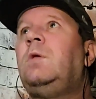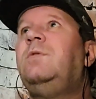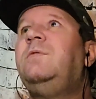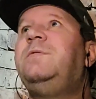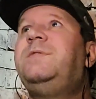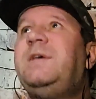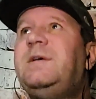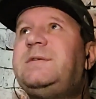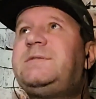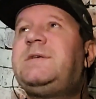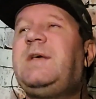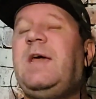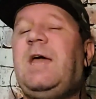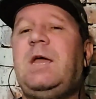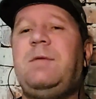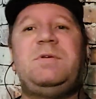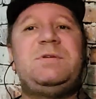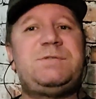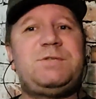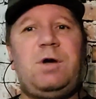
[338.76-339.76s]
This
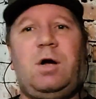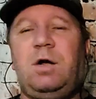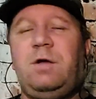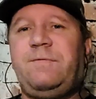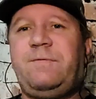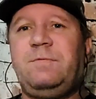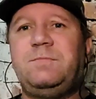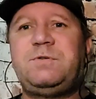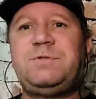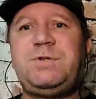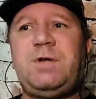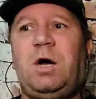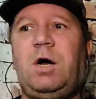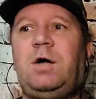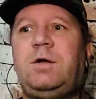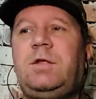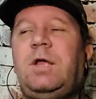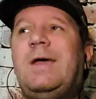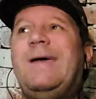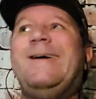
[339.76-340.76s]
game he started from
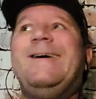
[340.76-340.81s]
start,